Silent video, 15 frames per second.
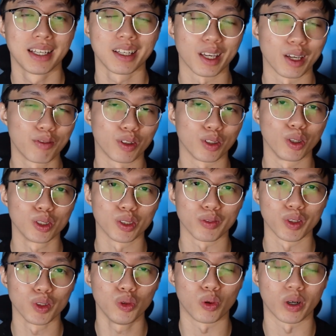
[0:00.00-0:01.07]
Okay, for those of
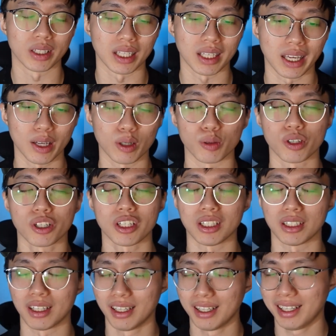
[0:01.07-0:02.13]
you who are thinking, oh
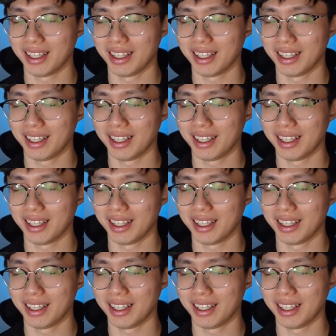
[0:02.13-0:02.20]
shit,